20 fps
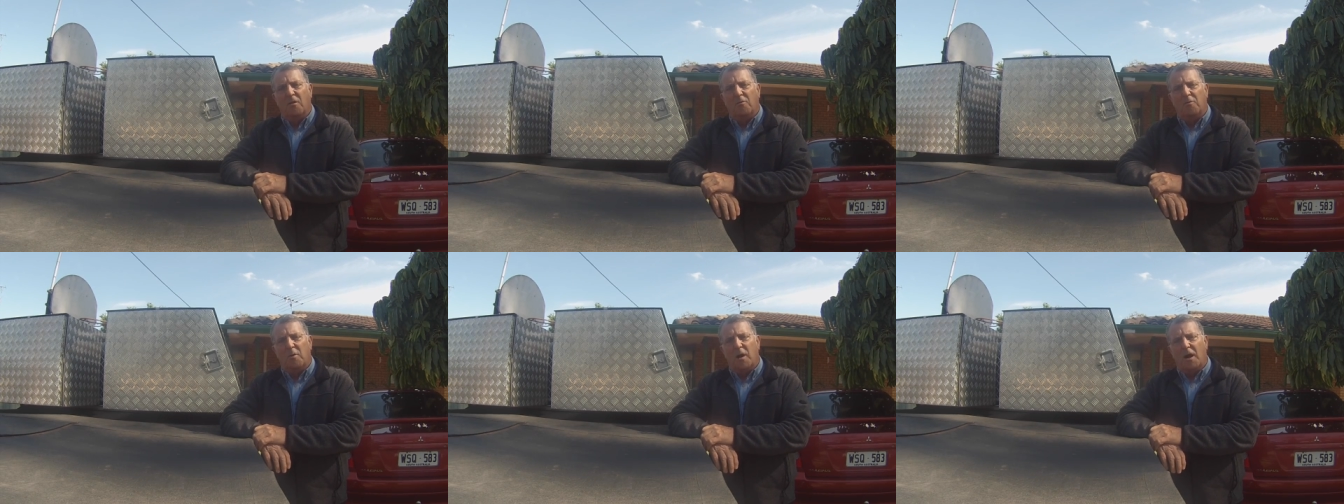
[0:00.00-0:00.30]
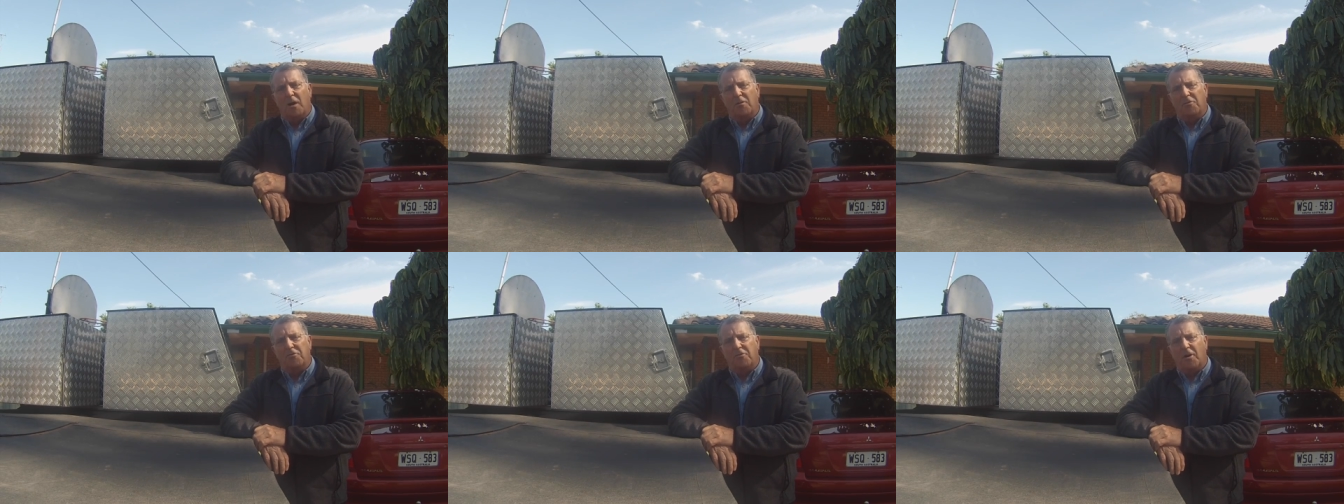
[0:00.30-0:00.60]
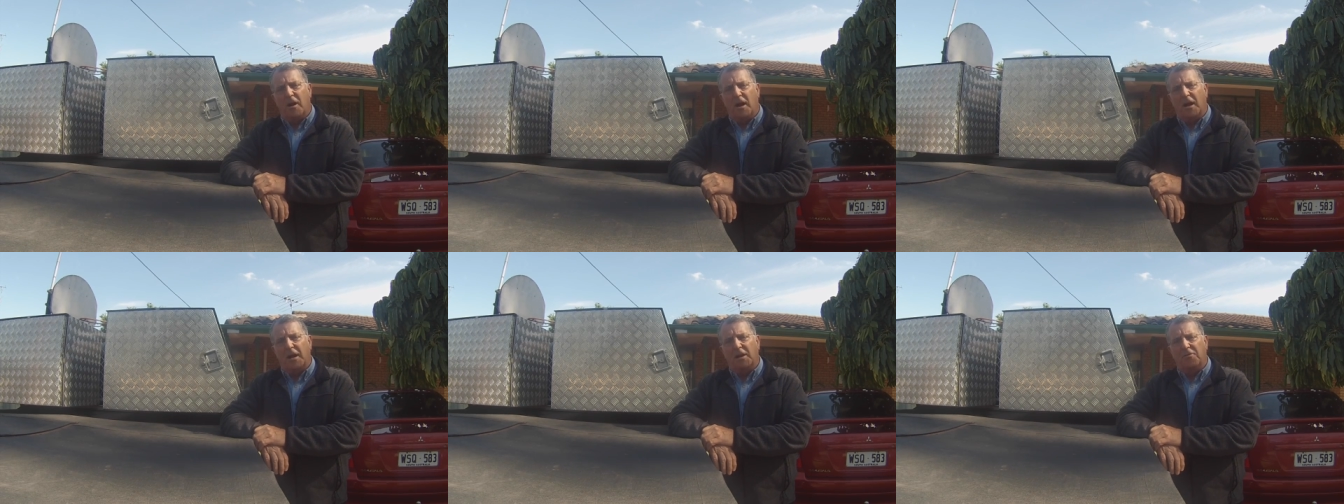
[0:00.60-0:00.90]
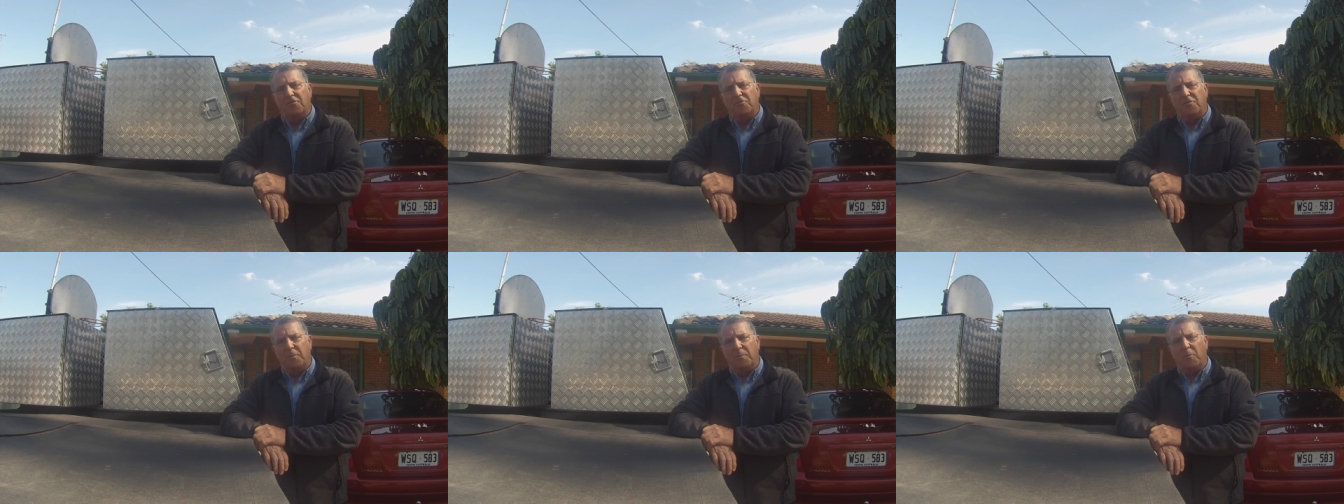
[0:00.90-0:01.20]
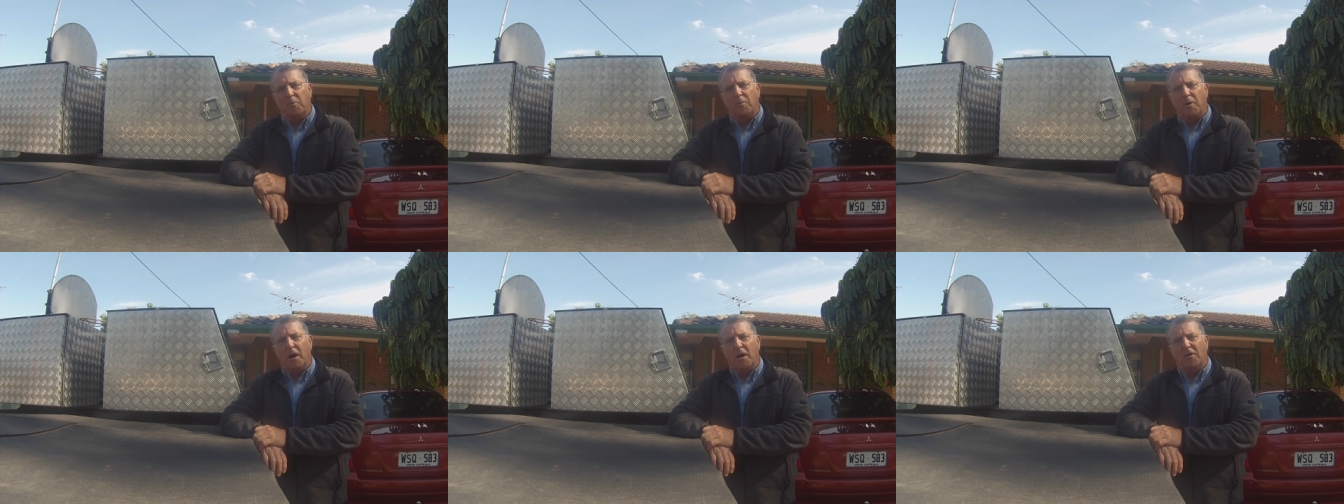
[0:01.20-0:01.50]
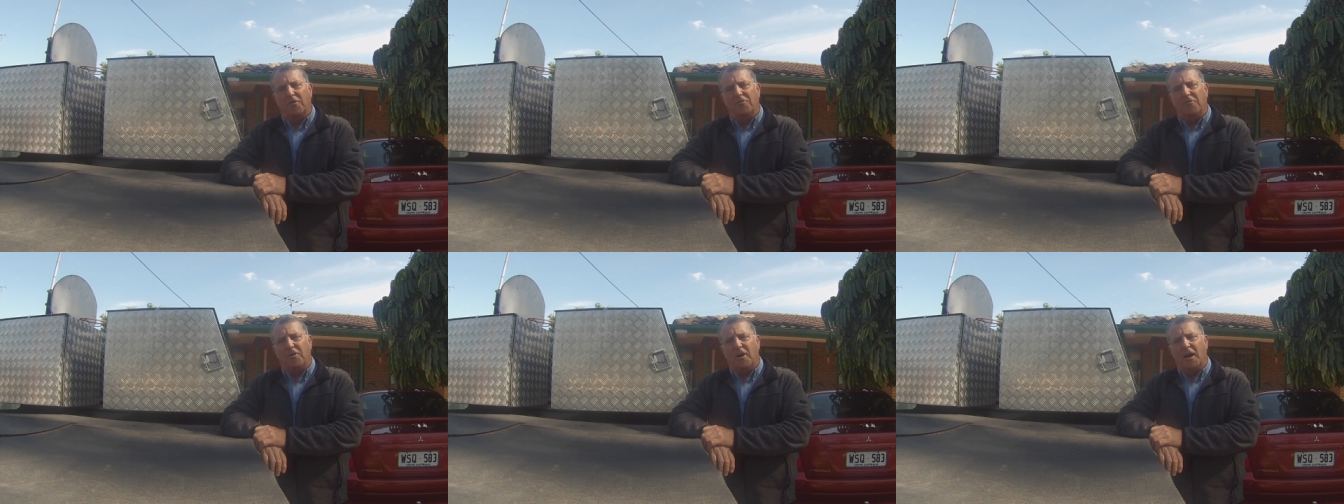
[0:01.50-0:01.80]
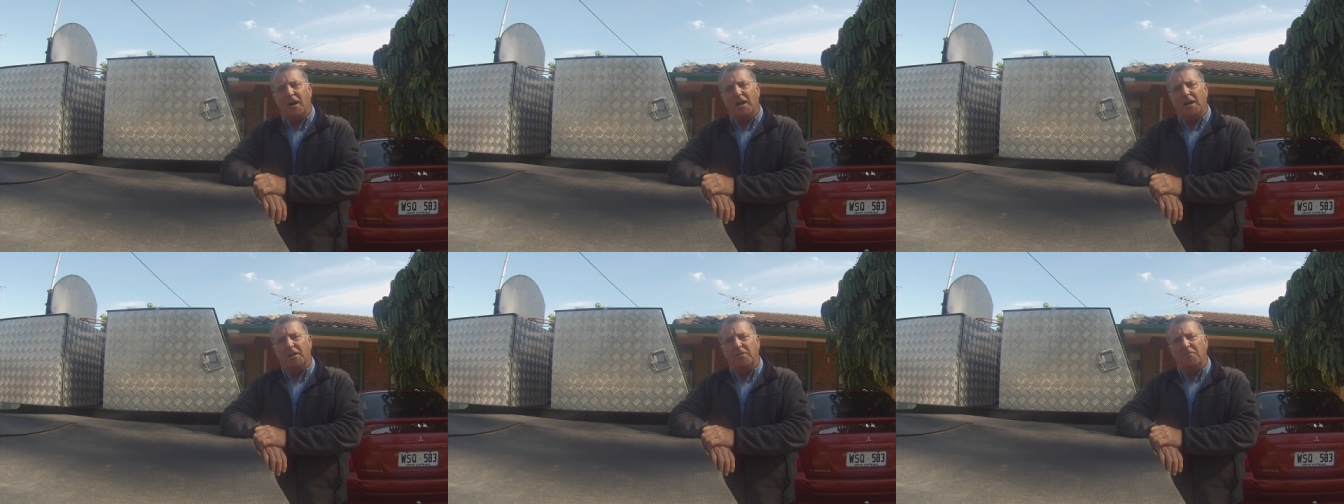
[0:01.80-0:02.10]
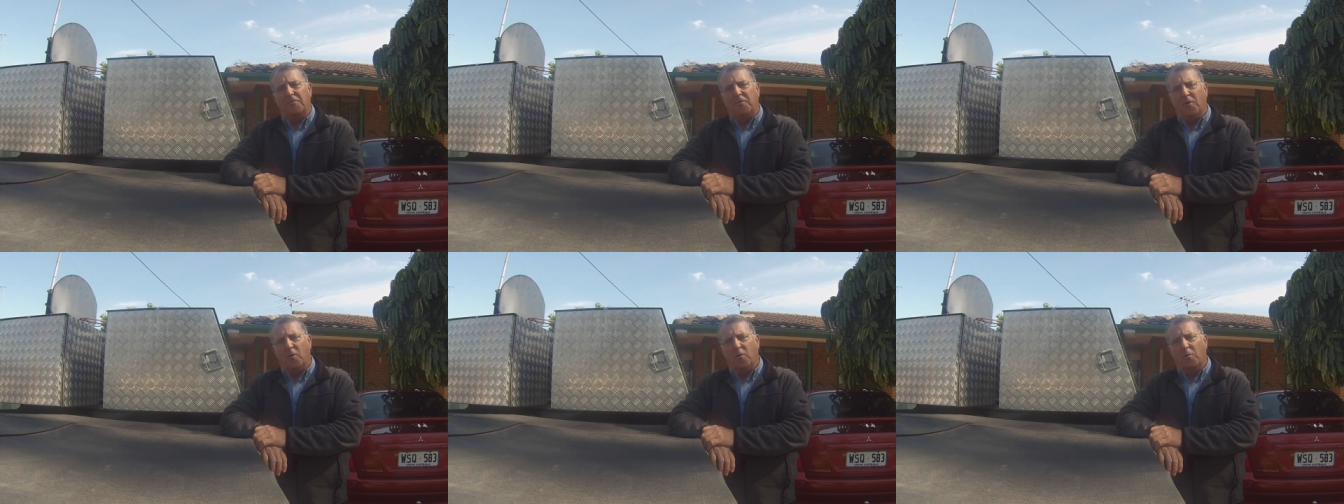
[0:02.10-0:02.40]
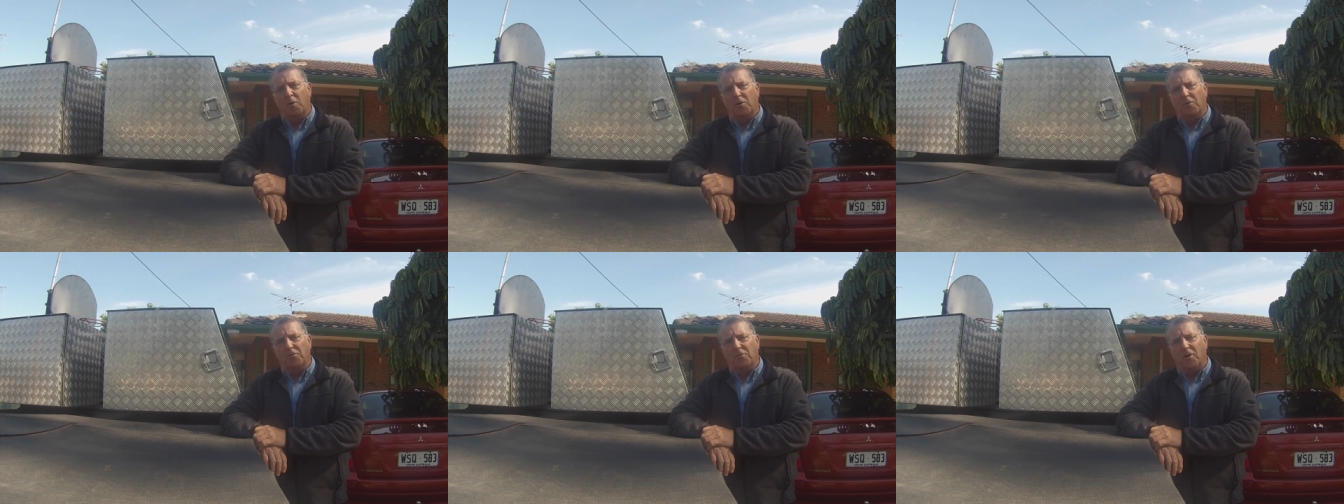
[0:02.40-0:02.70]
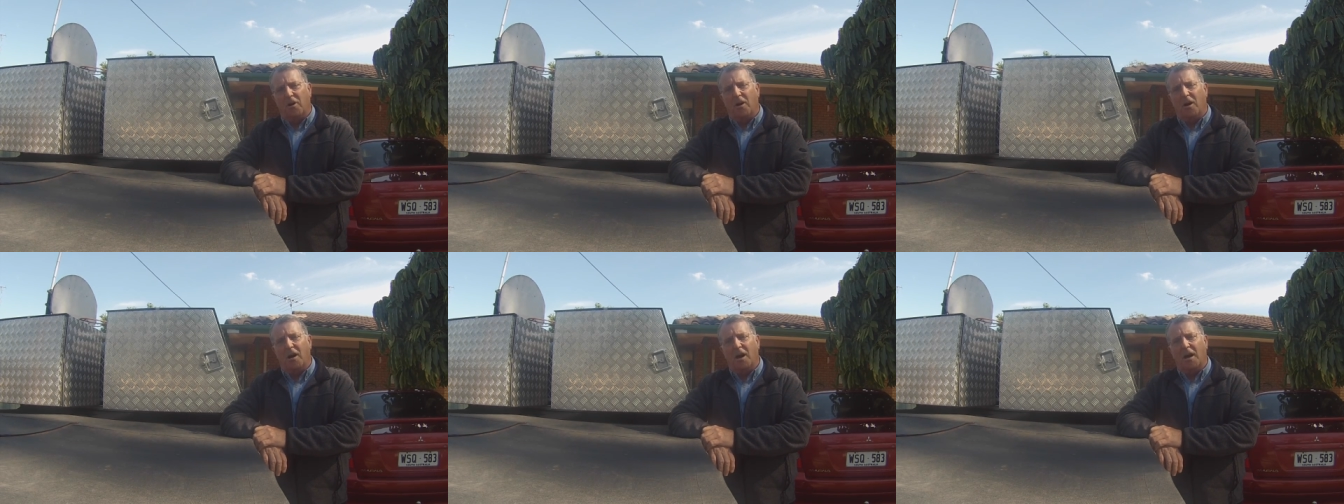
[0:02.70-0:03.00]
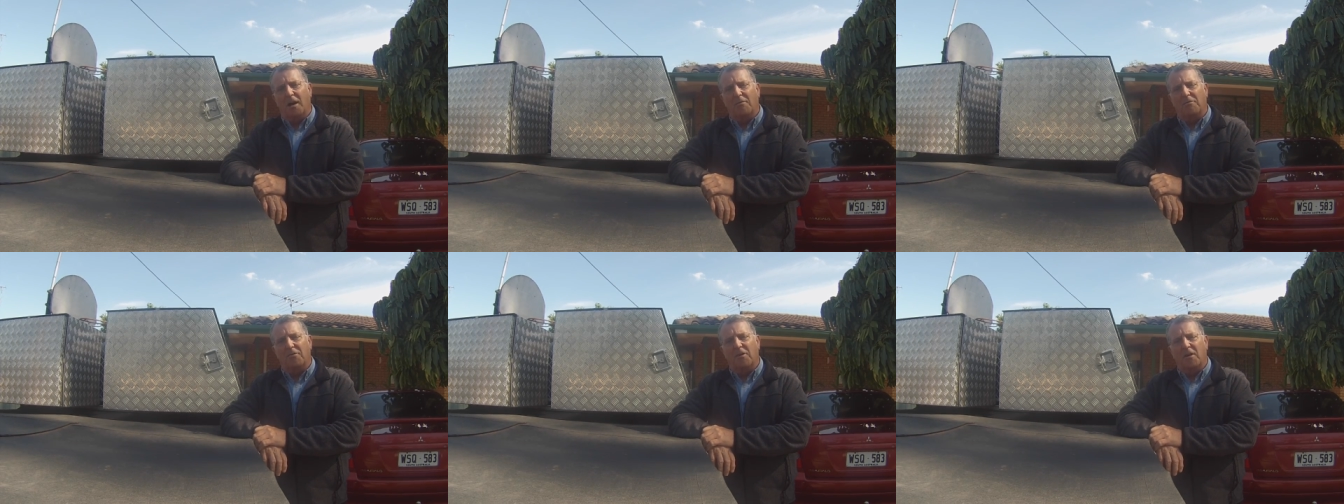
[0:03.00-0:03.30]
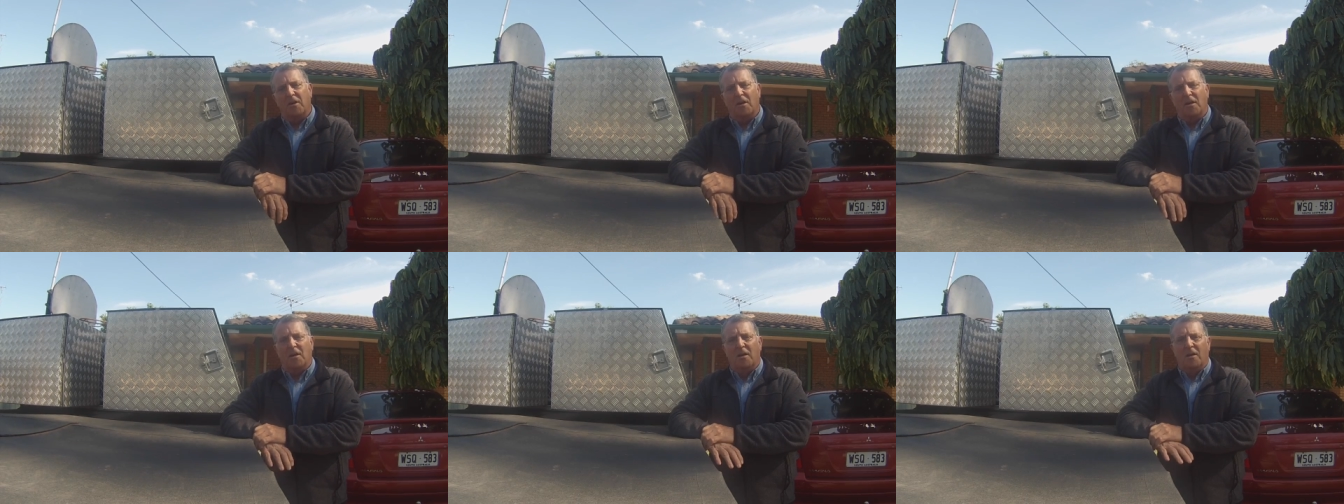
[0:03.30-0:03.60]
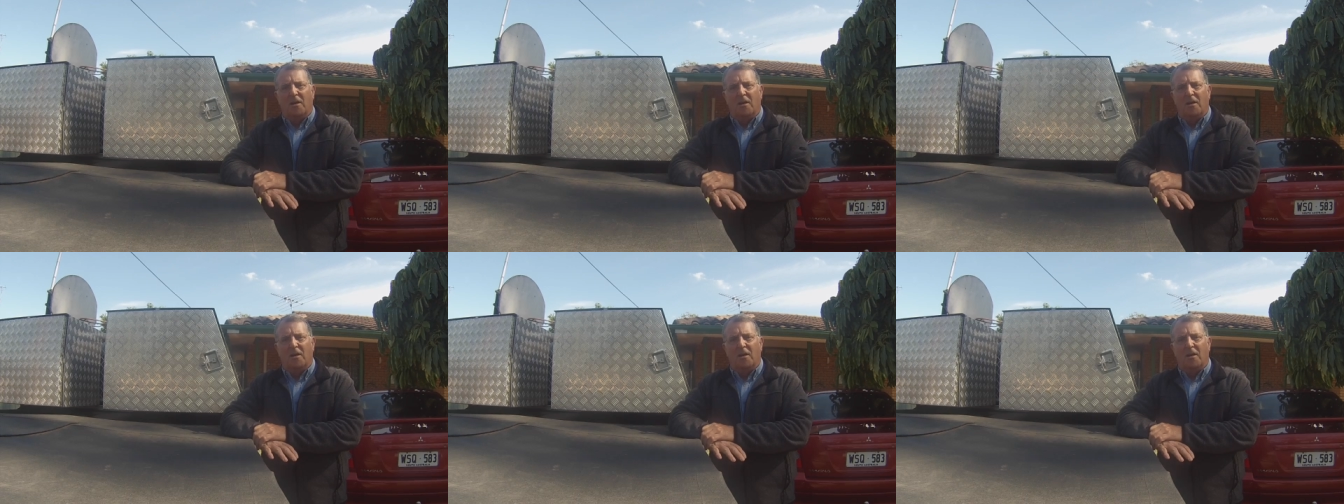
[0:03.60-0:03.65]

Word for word: road trains, triple road trains, four-wheel drives.